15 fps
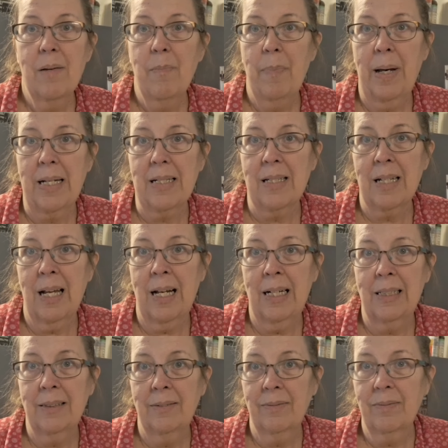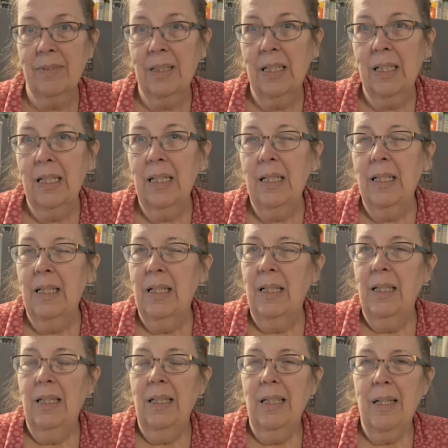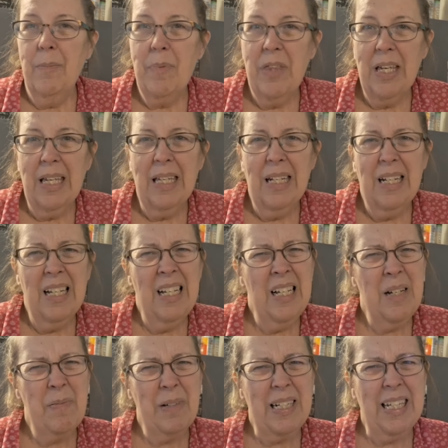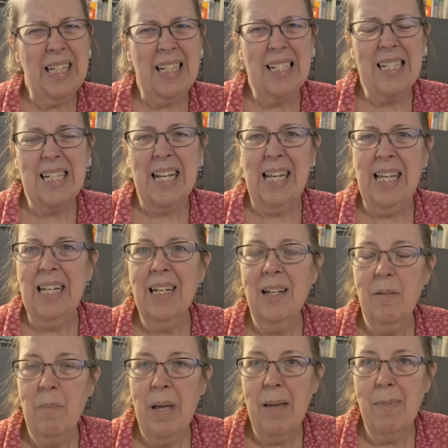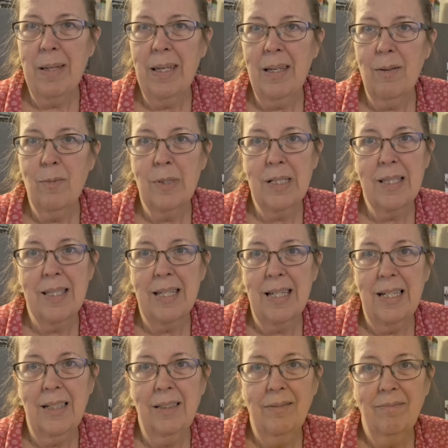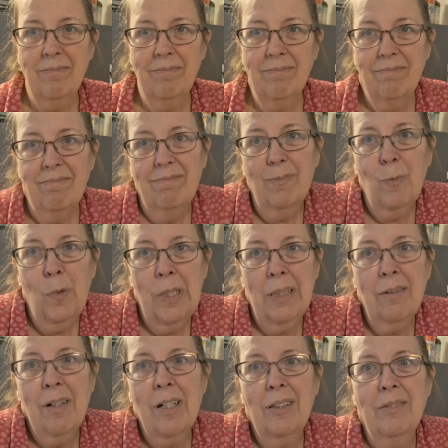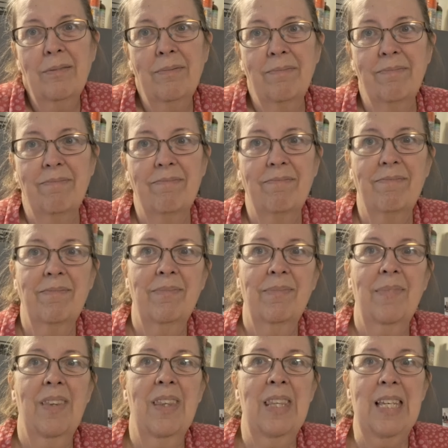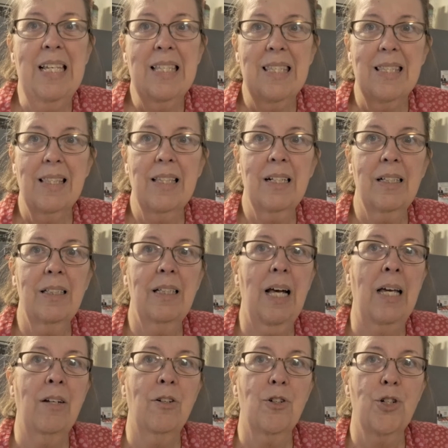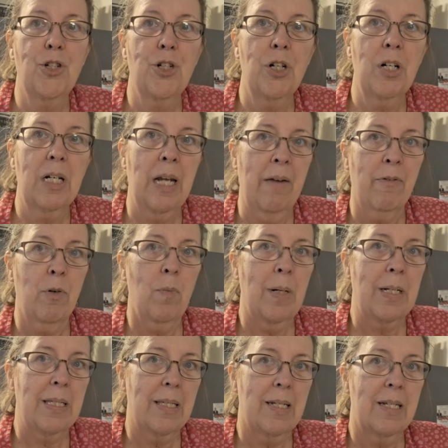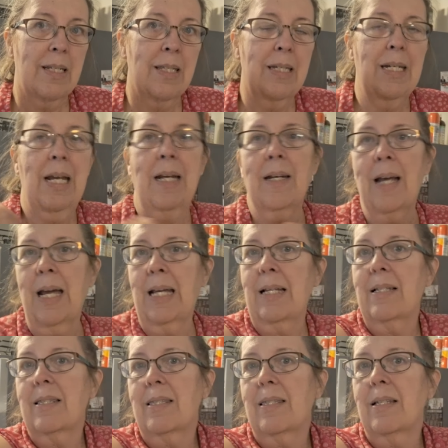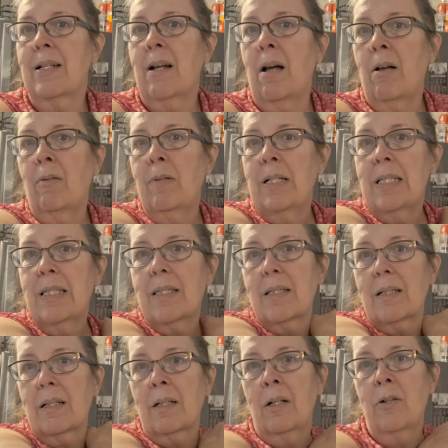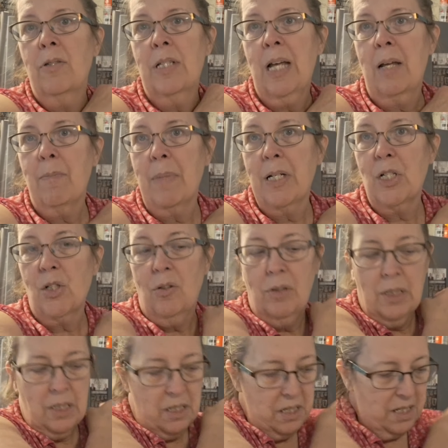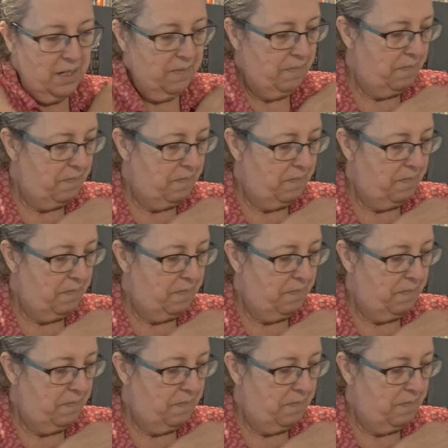But uh, I'm thinking I'm gonna get 10 maybe. We'll see. We don't know. This little undershirt never wants to stay nice. It always goes down my shoulders.